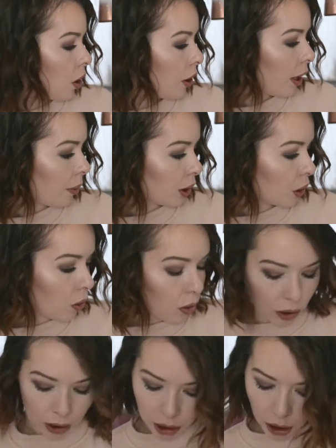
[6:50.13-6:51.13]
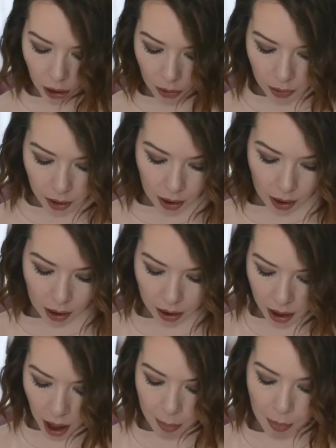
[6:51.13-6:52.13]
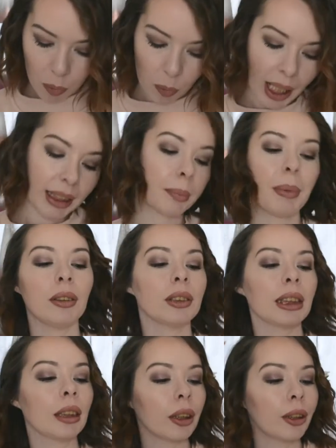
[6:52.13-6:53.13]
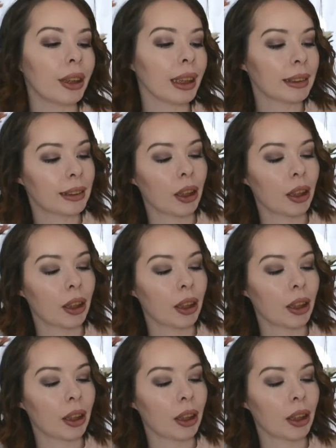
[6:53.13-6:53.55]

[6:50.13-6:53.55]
there was also some wax melts included,